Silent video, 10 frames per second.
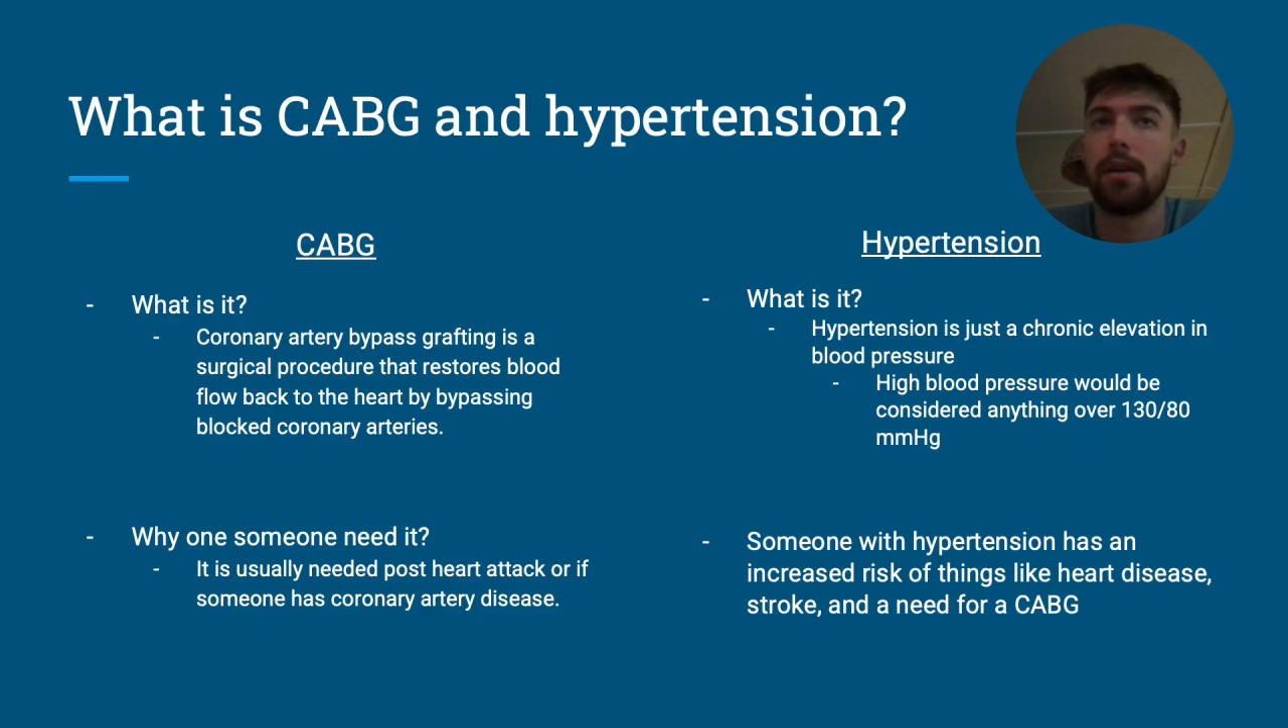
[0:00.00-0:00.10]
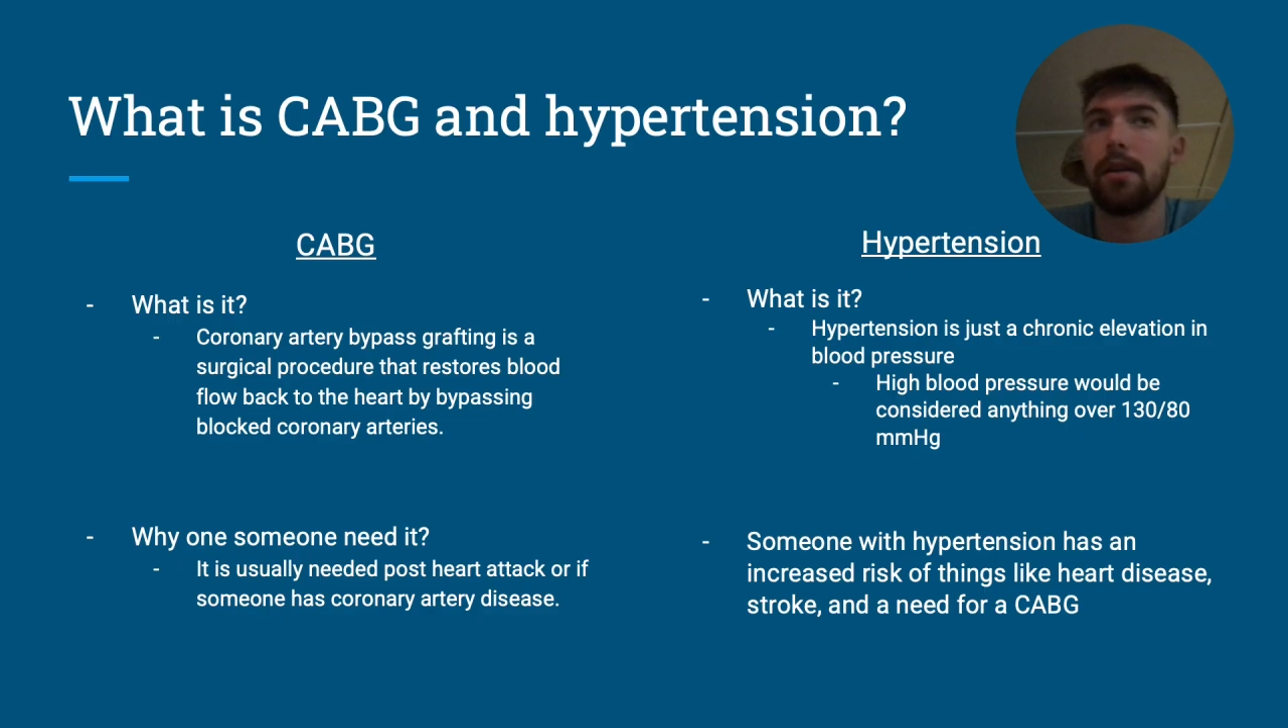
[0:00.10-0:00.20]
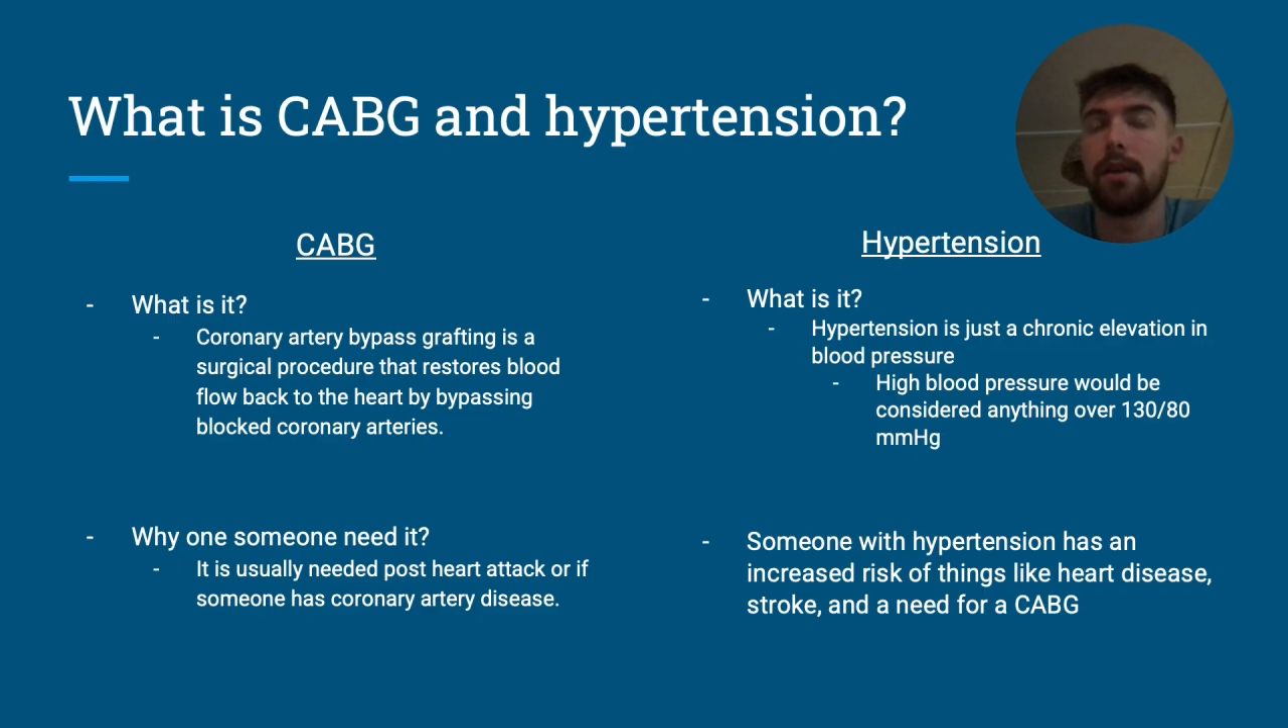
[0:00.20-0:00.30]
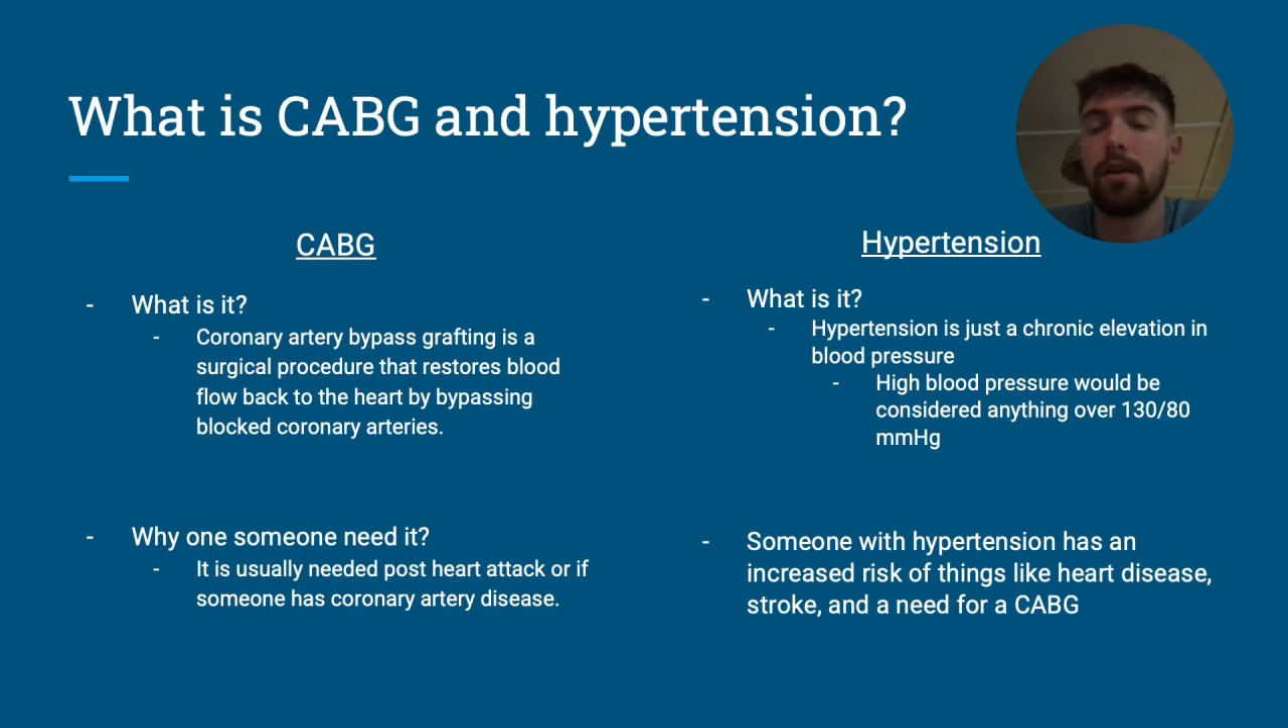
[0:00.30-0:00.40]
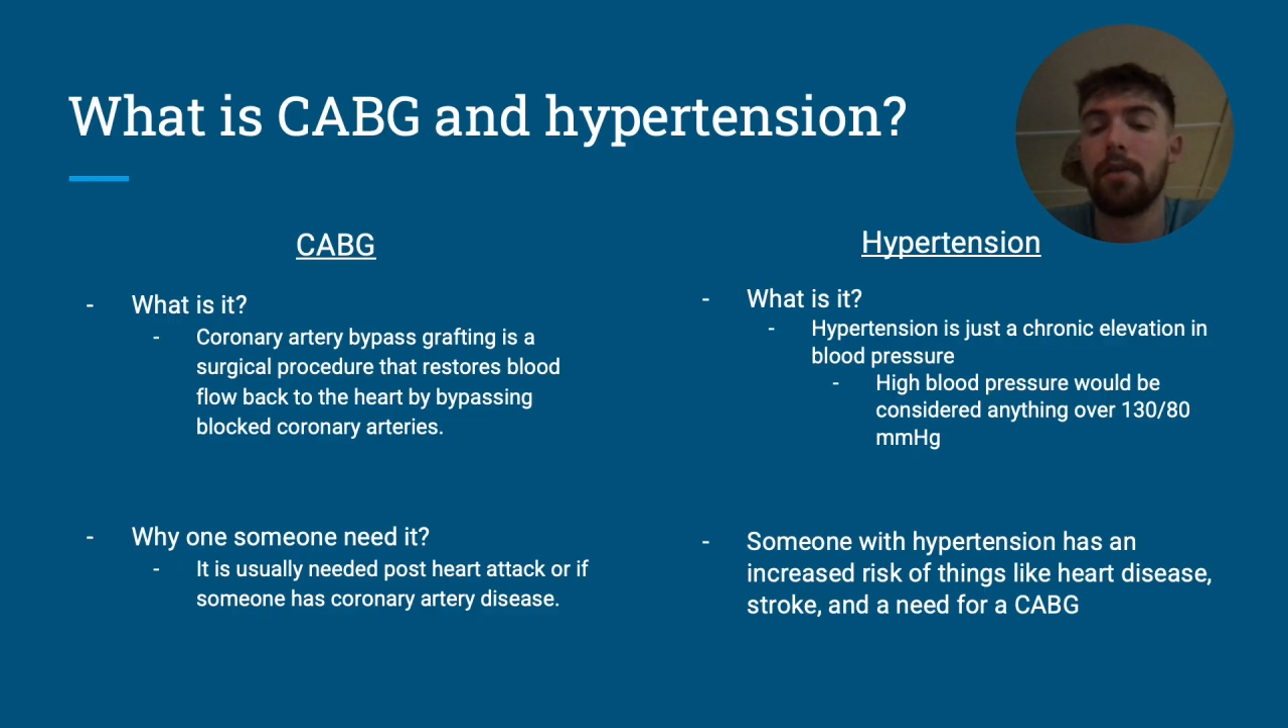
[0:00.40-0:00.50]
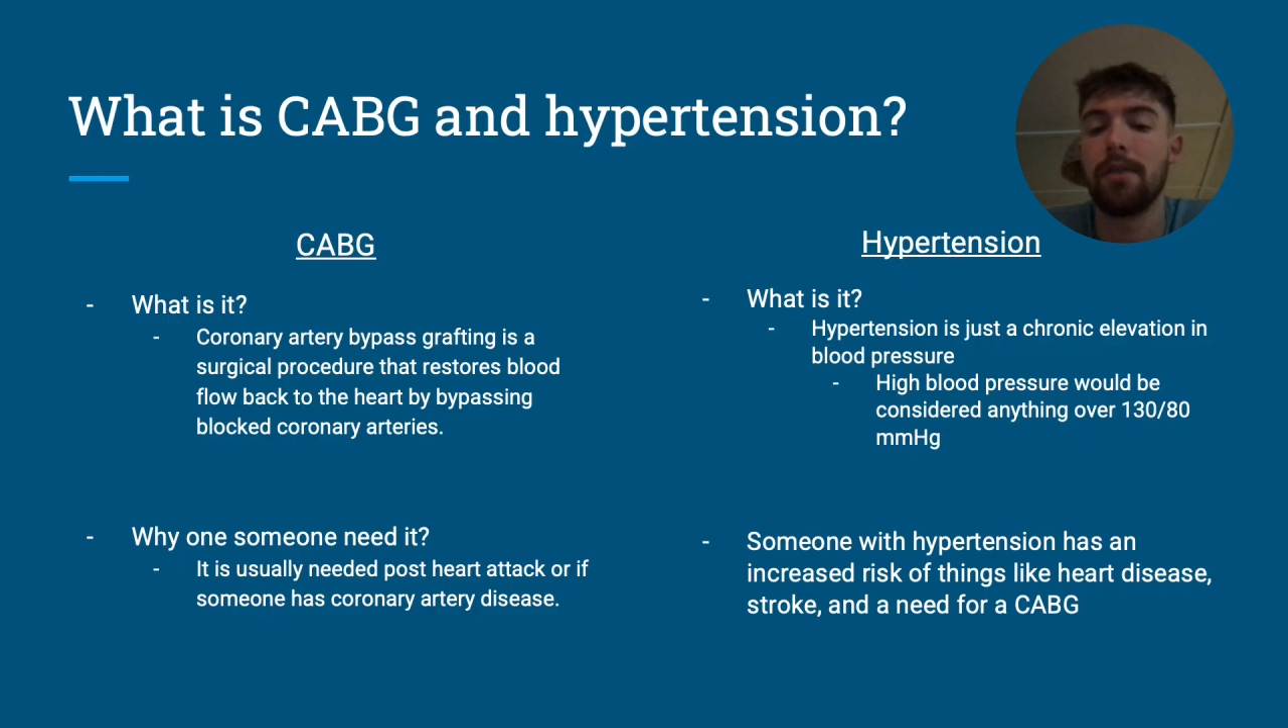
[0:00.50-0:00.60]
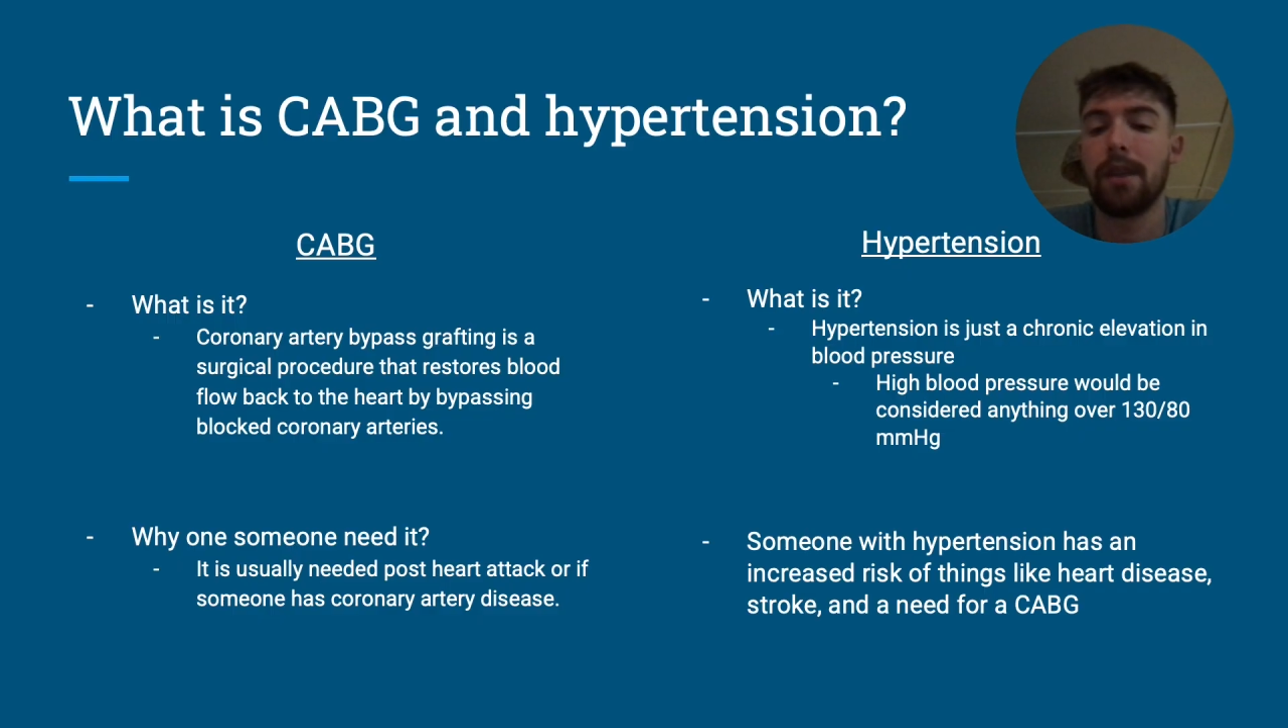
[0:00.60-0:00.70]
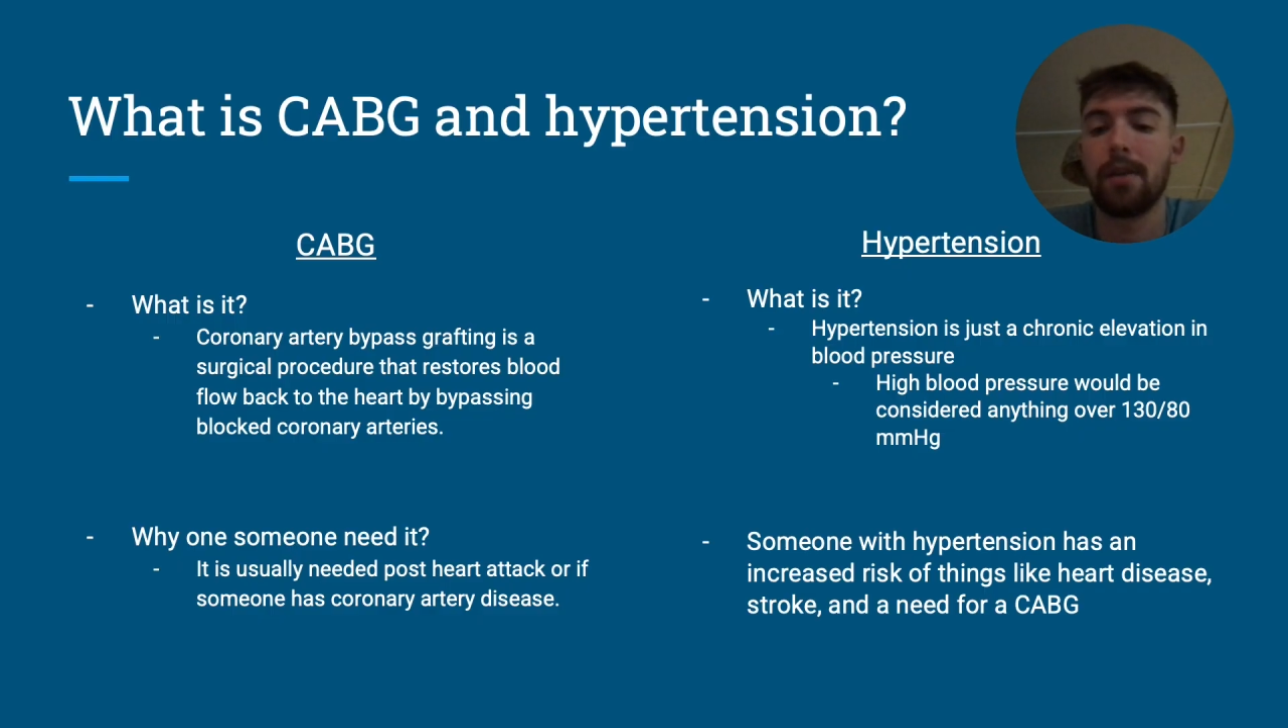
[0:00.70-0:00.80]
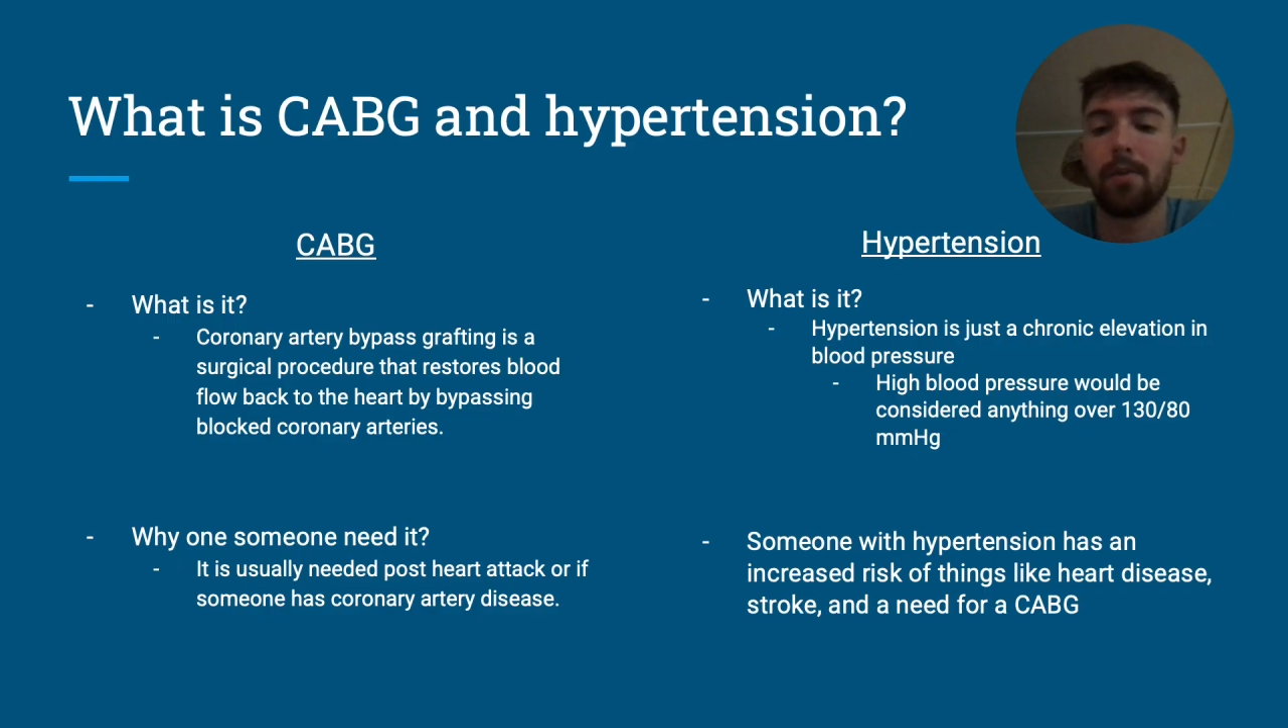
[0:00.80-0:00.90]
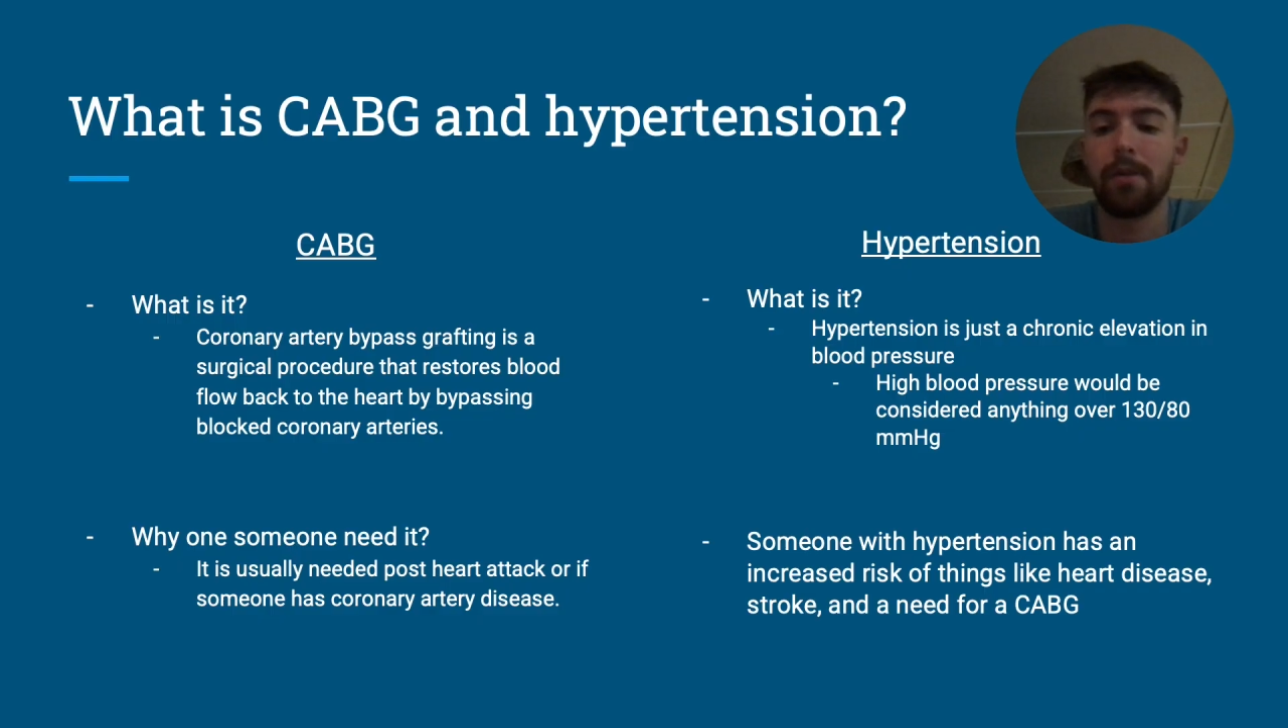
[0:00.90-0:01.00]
anything over like